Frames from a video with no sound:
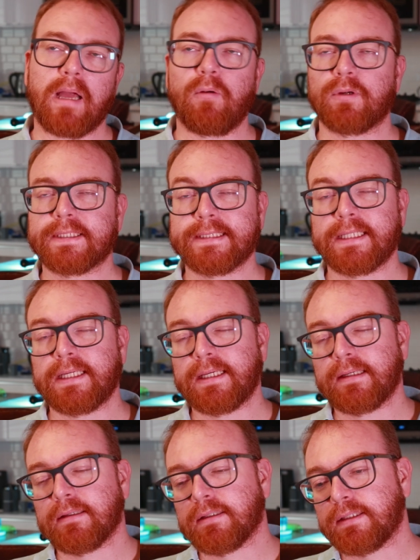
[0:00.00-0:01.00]
I want to say
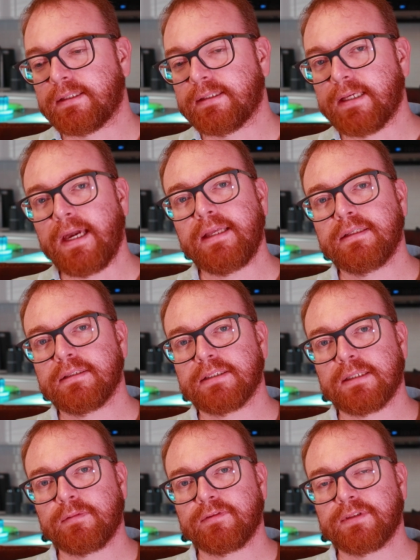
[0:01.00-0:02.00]
retain
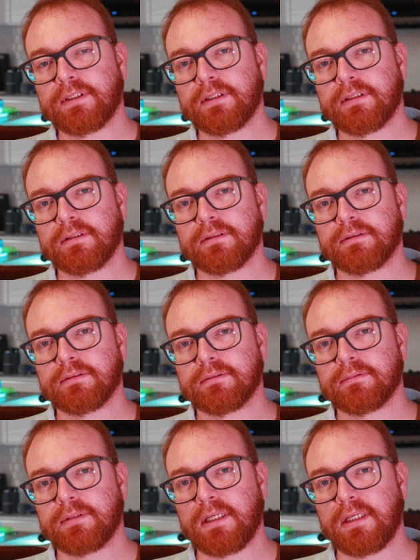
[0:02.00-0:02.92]
some of the uh,